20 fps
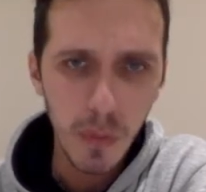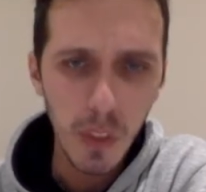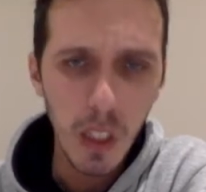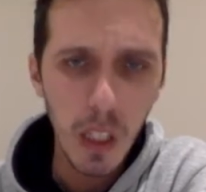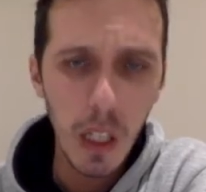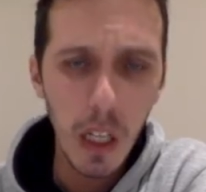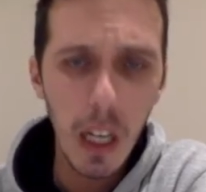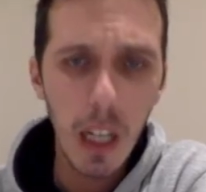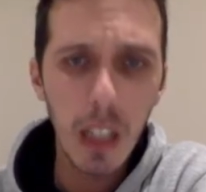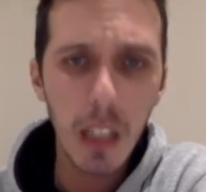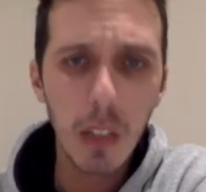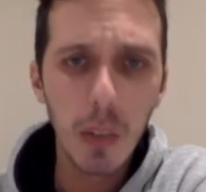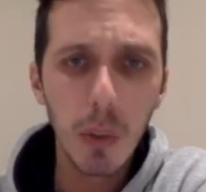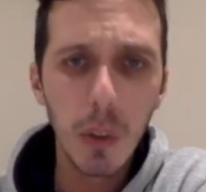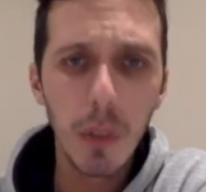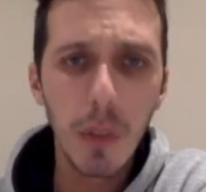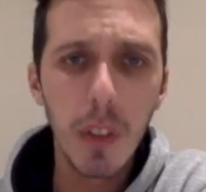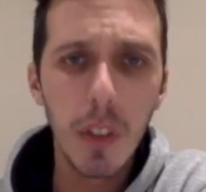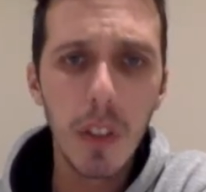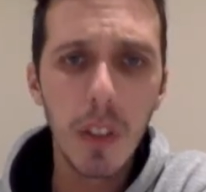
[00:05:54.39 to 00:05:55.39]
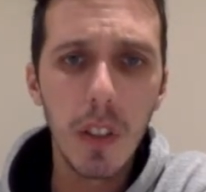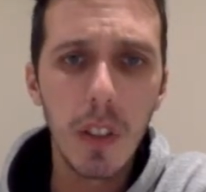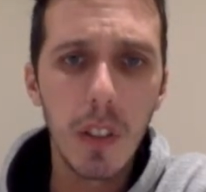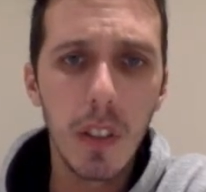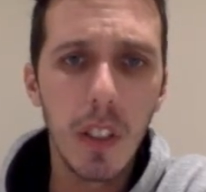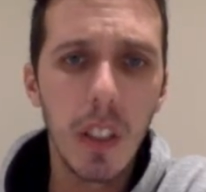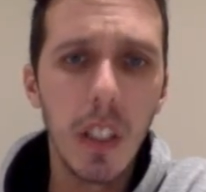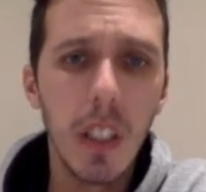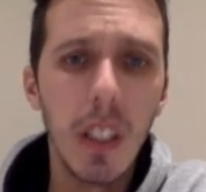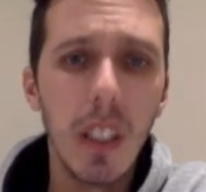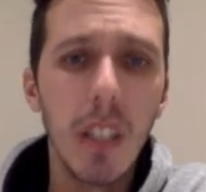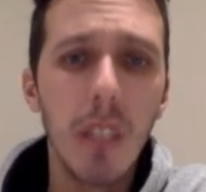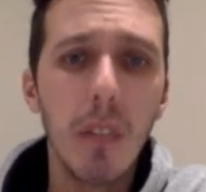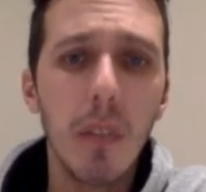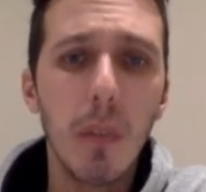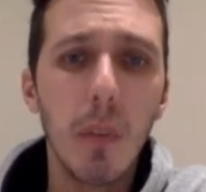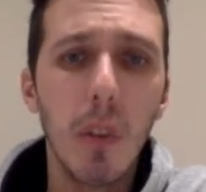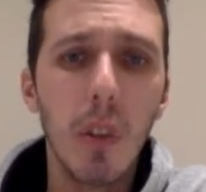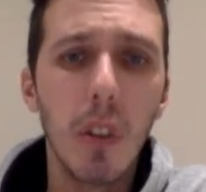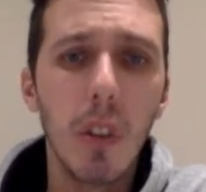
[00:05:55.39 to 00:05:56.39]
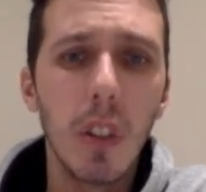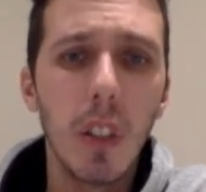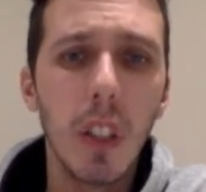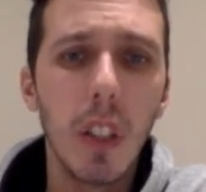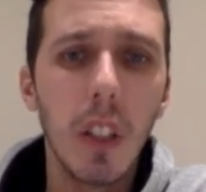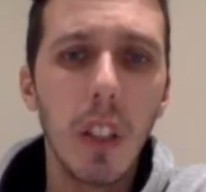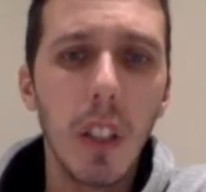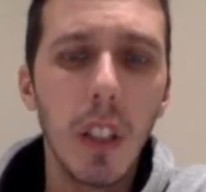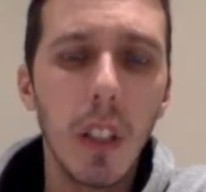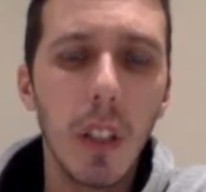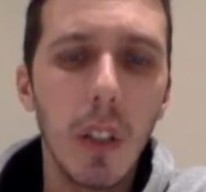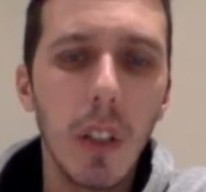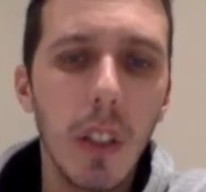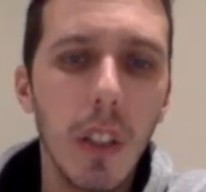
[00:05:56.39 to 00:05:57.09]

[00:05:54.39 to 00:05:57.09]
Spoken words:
And if you see even more clearly,